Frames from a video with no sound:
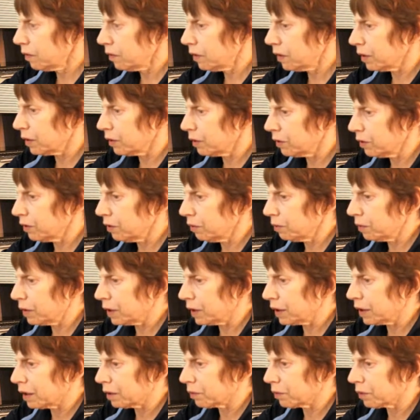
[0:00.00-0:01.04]
should
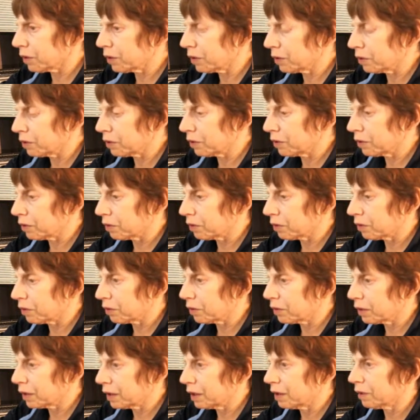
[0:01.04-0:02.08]
be able to do,
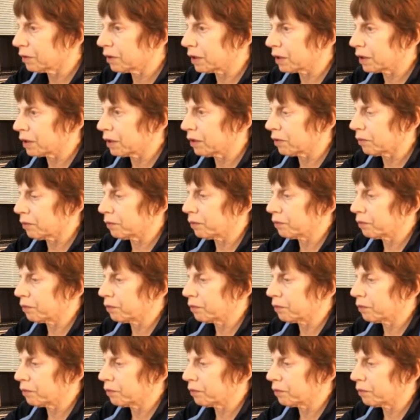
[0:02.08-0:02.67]
here we go.